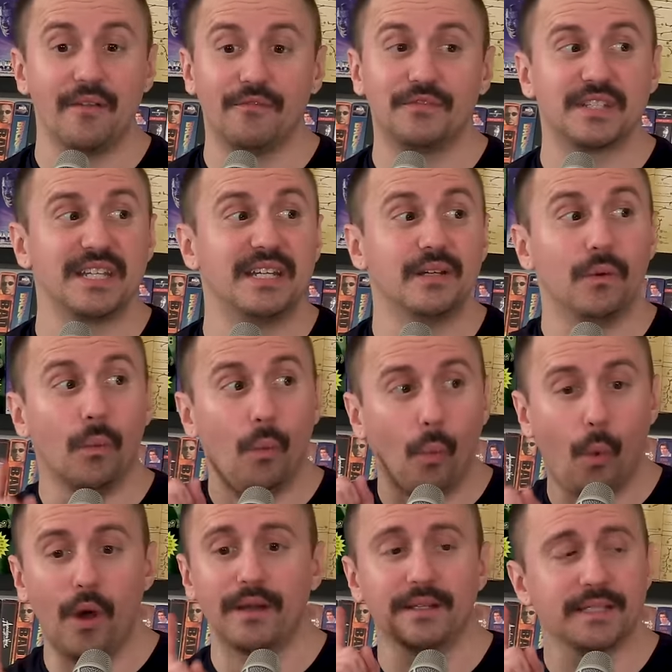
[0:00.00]
I've seen it
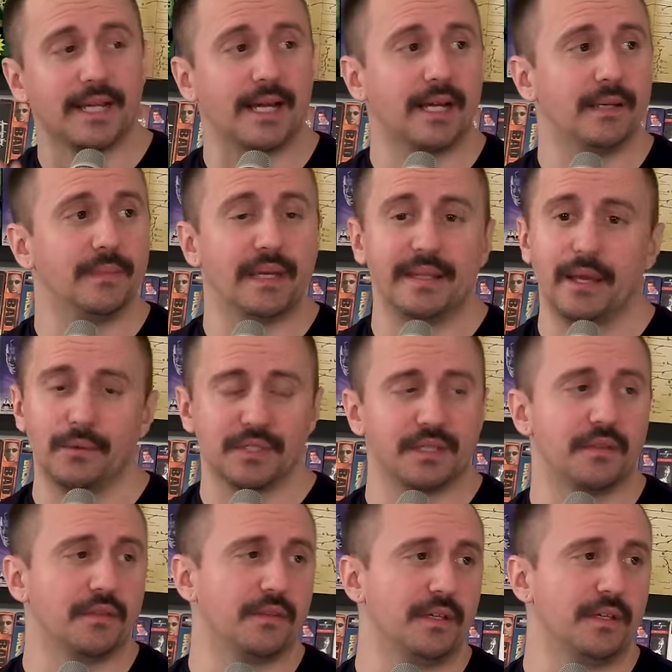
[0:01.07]
one time, and that was in the